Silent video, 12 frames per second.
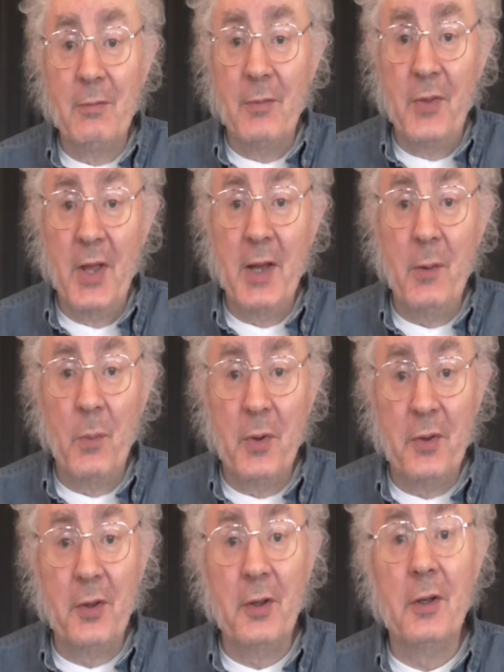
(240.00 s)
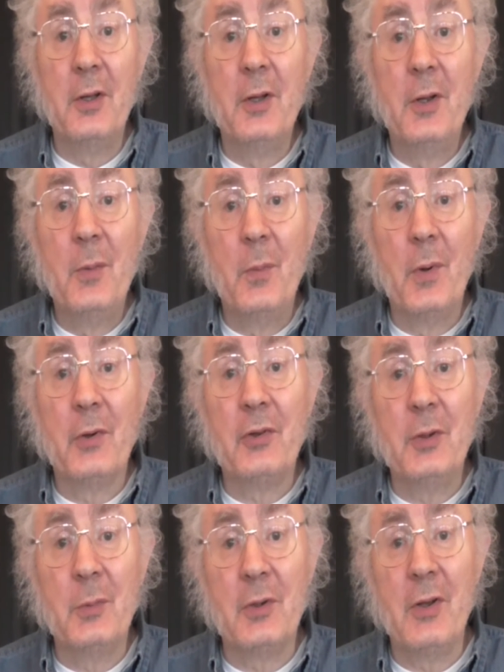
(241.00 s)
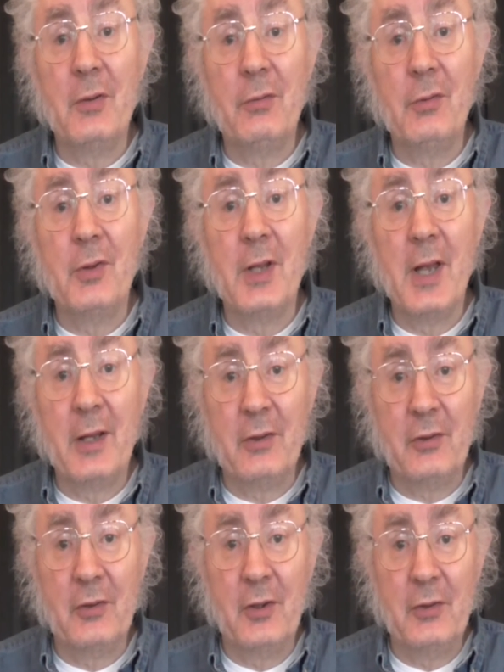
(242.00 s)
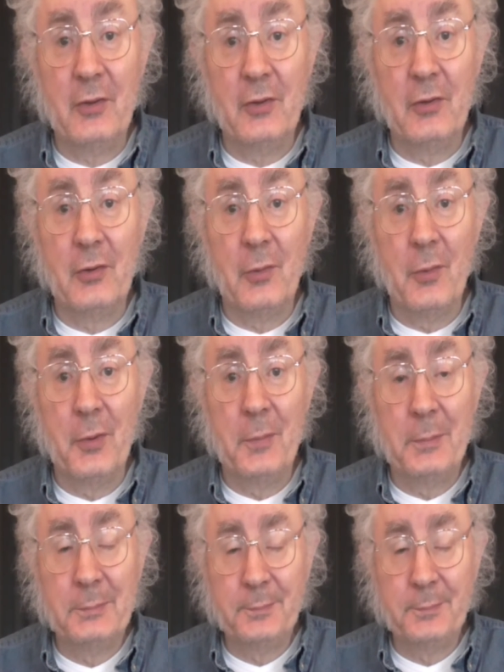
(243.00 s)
be there with her while she was going through the exercises and so on.